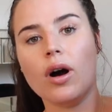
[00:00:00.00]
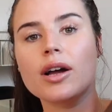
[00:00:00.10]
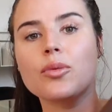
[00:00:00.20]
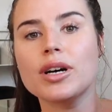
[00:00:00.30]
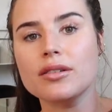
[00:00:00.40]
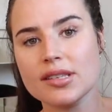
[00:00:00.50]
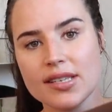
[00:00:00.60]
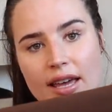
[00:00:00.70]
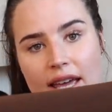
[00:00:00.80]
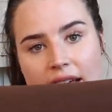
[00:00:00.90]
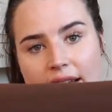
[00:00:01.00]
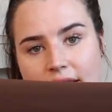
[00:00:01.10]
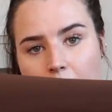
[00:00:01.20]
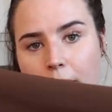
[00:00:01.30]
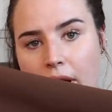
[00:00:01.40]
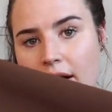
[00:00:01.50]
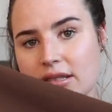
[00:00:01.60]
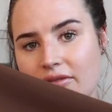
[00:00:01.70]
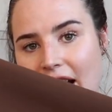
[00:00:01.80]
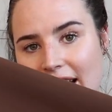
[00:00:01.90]
what I will say is
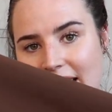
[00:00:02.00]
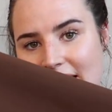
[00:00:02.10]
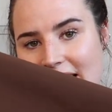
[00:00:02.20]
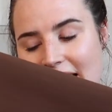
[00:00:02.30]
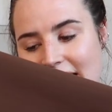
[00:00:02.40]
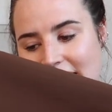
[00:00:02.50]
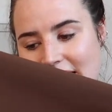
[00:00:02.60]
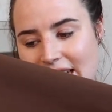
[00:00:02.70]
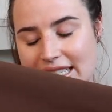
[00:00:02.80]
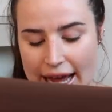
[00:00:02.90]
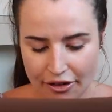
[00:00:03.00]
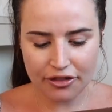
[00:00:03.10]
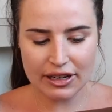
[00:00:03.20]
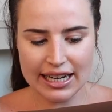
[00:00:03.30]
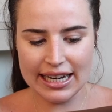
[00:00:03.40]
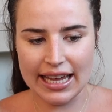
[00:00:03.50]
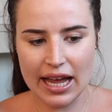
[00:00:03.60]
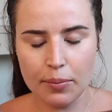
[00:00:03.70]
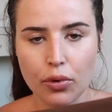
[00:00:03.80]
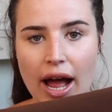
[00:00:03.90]
Becase of Alice is definitely
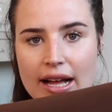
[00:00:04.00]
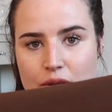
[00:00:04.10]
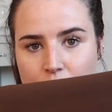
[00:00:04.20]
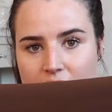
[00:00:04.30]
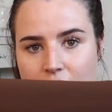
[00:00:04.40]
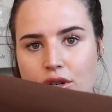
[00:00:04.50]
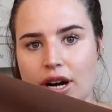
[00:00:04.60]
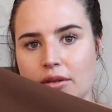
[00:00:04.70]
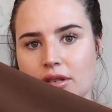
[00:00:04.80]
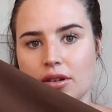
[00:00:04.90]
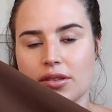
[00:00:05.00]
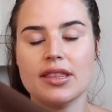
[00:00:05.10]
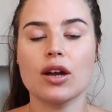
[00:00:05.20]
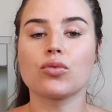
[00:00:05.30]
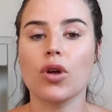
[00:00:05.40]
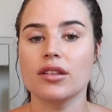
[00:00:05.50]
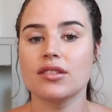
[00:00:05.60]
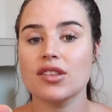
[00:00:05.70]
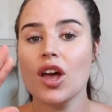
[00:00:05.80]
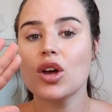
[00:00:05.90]
a brand with their trousers that
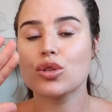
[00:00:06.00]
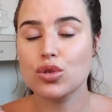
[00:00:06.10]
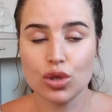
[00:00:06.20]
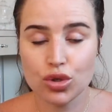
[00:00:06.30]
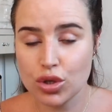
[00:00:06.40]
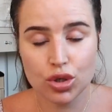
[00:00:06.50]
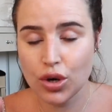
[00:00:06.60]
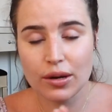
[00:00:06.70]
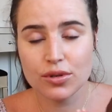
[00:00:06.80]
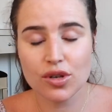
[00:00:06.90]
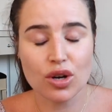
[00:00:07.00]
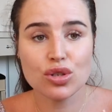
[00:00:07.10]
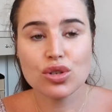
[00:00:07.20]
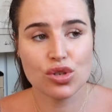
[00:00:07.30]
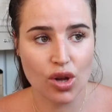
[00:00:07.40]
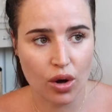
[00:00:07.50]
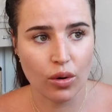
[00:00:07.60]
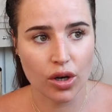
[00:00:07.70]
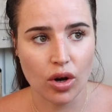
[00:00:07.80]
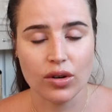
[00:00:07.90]
runs, the trousers are
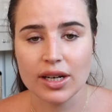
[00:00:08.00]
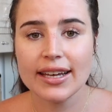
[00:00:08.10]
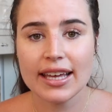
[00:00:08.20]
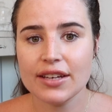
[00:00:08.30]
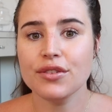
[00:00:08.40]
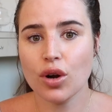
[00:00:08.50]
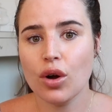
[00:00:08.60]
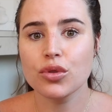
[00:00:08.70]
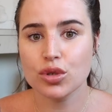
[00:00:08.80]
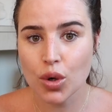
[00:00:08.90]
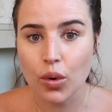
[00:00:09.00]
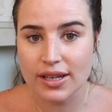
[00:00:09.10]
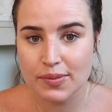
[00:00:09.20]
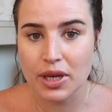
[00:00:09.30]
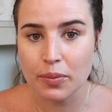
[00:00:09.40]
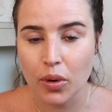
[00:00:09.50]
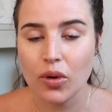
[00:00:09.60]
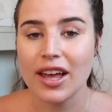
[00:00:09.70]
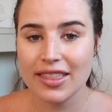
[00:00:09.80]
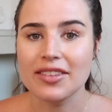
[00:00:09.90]
so long, like even on the tallest
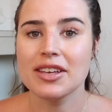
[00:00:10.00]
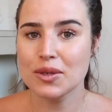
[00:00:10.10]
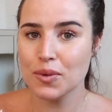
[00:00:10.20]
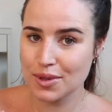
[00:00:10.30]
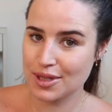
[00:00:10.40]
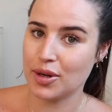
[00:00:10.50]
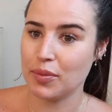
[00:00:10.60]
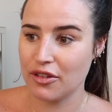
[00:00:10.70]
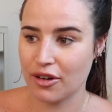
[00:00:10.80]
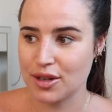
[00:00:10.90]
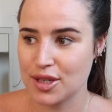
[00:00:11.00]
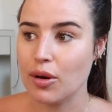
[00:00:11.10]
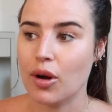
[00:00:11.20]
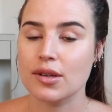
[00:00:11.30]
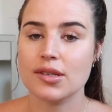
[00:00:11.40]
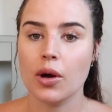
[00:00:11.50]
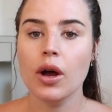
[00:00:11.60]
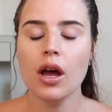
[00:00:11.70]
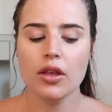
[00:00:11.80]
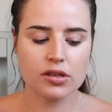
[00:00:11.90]
people I think these will still be far too long. So
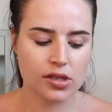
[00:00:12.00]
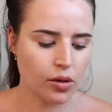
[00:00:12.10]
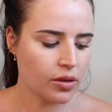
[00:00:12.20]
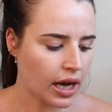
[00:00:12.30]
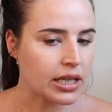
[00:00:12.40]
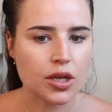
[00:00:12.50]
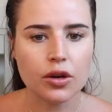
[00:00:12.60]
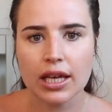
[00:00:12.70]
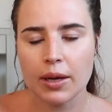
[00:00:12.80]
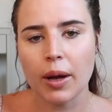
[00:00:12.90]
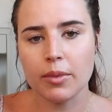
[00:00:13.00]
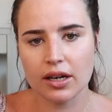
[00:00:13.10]
the suit that I do keep, I'm